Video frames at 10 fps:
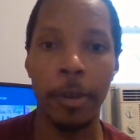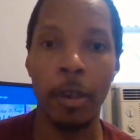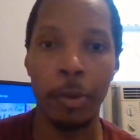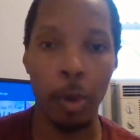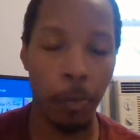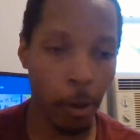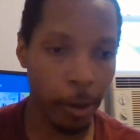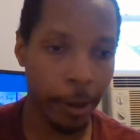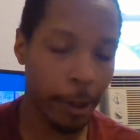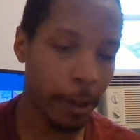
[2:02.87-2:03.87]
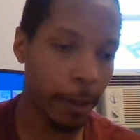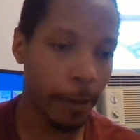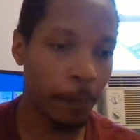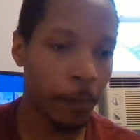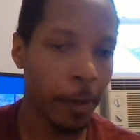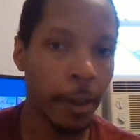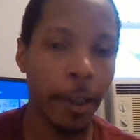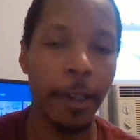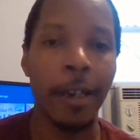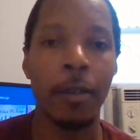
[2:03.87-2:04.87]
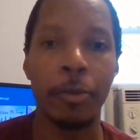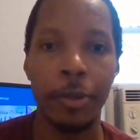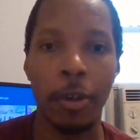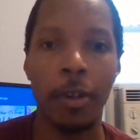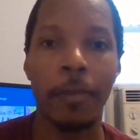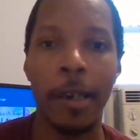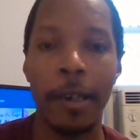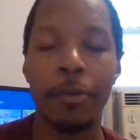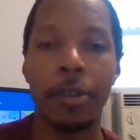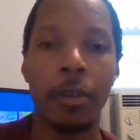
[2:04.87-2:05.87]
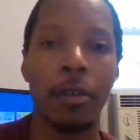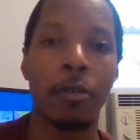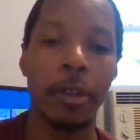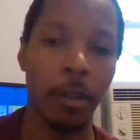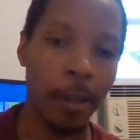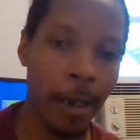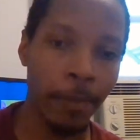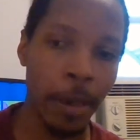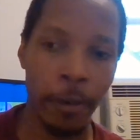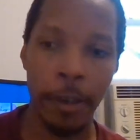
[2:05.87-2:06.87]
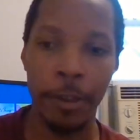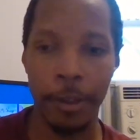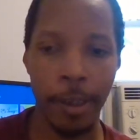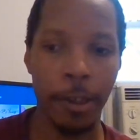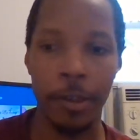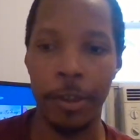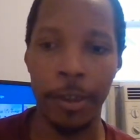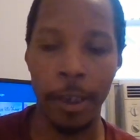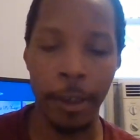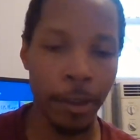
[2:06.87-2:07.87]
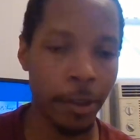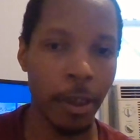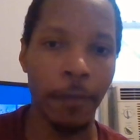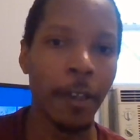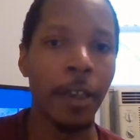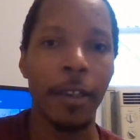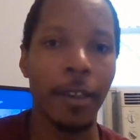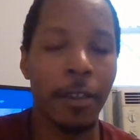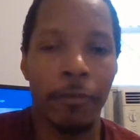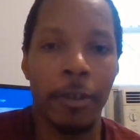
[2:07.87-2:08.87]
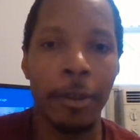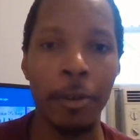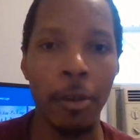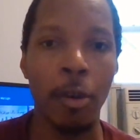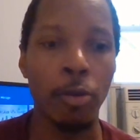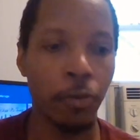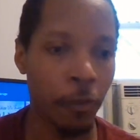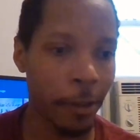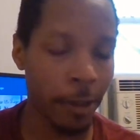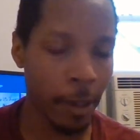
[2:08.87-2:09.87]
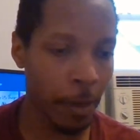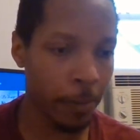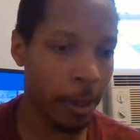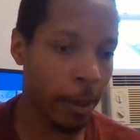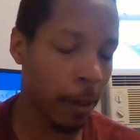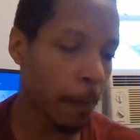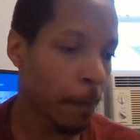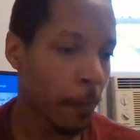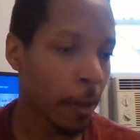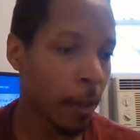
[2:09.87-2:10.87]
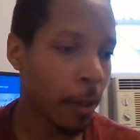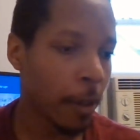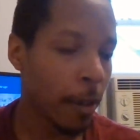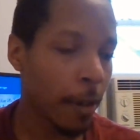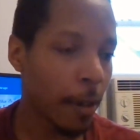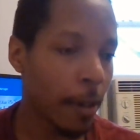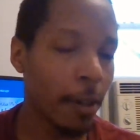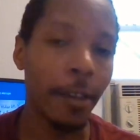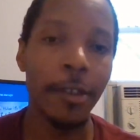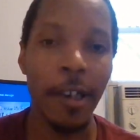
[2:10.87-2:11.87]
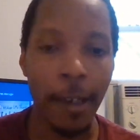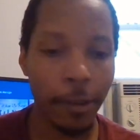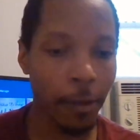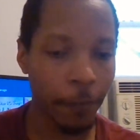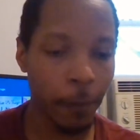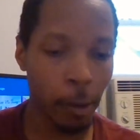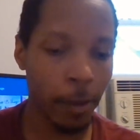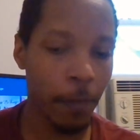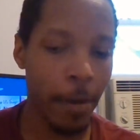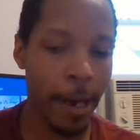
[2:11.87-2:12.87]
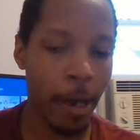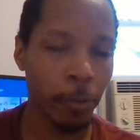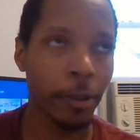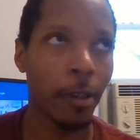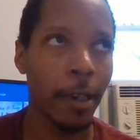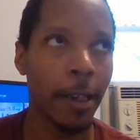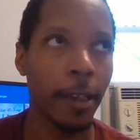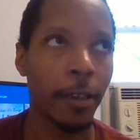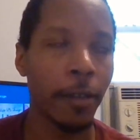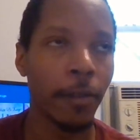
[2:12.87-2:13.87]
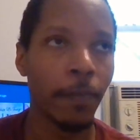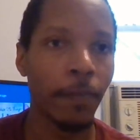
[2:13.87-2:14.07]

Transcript: gonna be going to a party tonight." And Adam was talking about how he was gonna go to a library and just kind of just study and stuff. He doesn't really do the whole dressing up thing. Jocelyn feeling bad was like,